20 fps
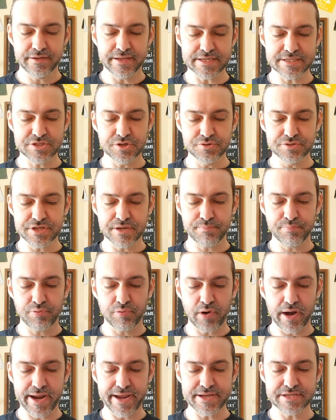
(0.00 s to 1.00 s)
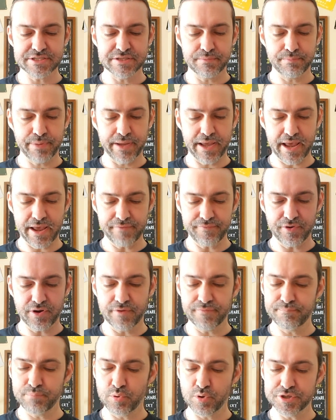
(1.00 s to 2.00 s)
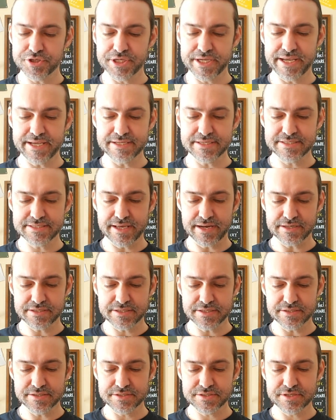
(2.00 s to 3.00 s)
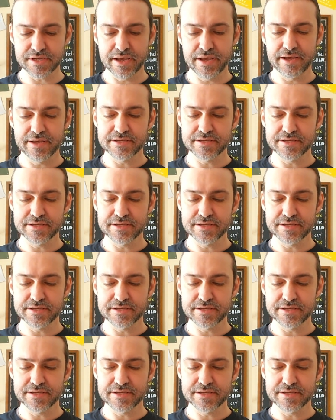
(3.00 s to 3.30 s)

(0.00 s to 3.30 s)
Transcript: De Sousa praised the behavior of Portuguese citizens,